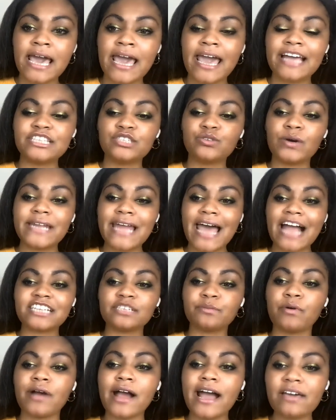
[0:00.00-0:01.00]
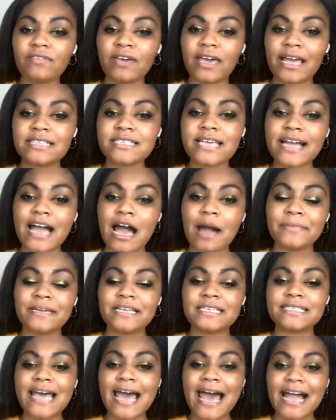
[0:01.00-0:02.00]
and to enact private
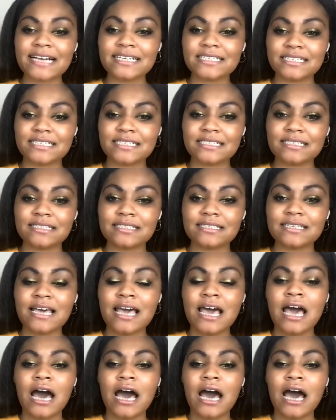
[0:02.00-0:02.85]
anti-communist actions.